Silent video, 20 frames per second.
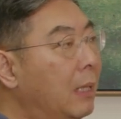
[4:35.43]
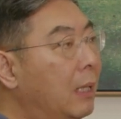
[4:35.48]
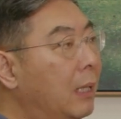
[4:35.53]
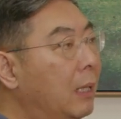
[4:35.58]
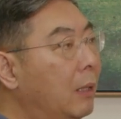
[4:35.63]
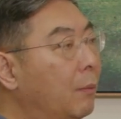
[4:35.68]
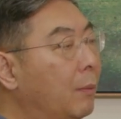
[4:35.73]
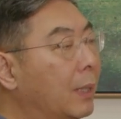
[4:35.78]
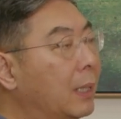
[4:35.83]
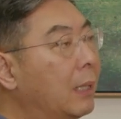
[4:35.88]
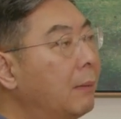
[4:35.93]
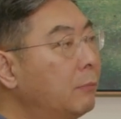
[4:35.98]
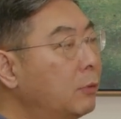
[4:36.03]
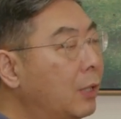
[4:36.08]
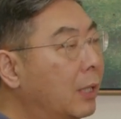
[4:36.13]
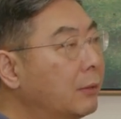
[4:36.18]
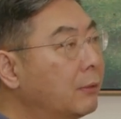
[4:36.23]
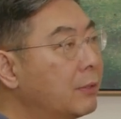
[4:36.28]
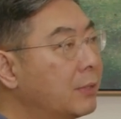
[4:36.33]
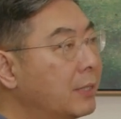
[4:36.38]
what I'm
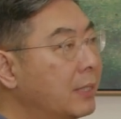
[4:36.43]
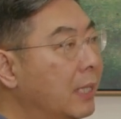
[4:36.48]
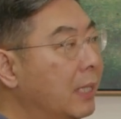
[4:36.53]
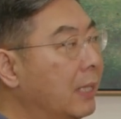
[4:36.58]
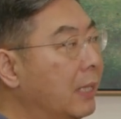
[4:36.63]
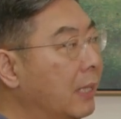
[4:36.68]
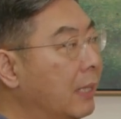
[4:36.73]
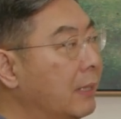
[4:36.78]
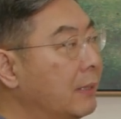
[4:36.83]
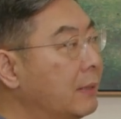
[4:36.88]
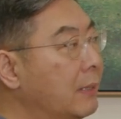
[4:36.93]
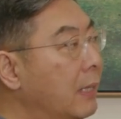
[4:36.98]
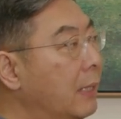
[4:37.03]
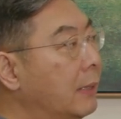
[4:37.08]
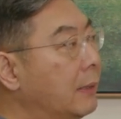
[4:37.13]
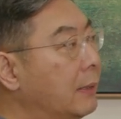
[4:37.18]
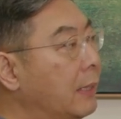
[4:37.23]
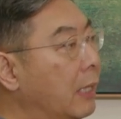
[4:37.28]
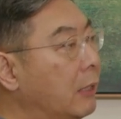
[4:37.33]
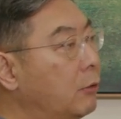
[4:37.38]
trying to say is
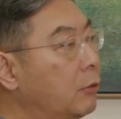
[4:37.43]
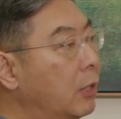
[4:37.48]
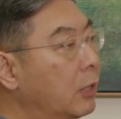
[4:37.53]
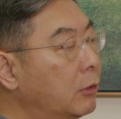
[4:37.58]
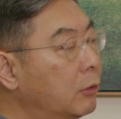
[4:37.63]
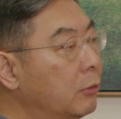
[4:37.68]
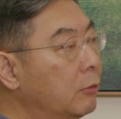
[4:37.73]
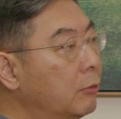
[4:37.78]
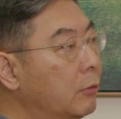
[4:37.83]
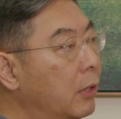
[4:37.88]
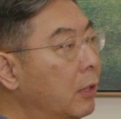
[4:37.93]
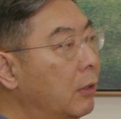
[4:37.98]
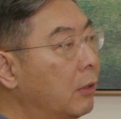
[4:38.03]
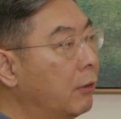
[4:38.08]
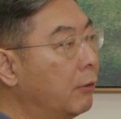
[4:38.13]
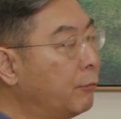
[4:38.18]
they try to